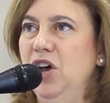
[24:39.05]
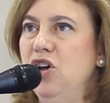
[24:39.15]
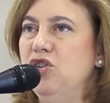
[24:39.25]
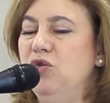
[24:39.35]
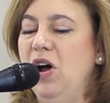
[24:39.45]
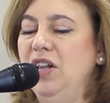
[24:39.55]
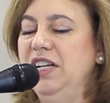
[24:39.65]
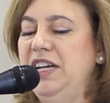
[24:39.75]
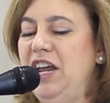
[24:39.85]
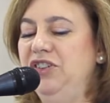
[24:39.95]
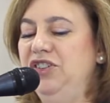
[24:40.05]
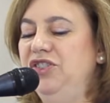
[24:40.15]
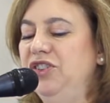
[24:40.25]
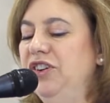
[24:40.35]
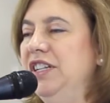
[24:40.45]
quality
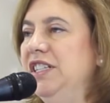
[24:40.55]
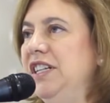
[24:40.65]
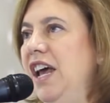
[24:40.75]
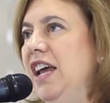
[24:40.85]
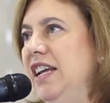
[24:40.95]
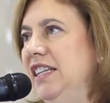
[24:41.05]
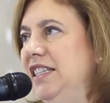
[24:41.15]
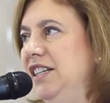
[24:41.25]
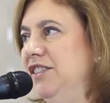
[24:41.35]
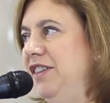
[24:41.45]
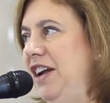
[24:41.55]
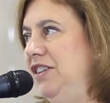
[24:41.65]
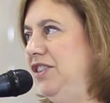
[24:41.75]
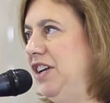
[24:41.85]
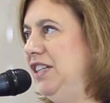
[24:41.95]
assurance
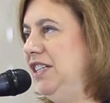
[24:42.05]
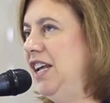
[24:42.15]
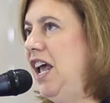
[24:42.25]
considerations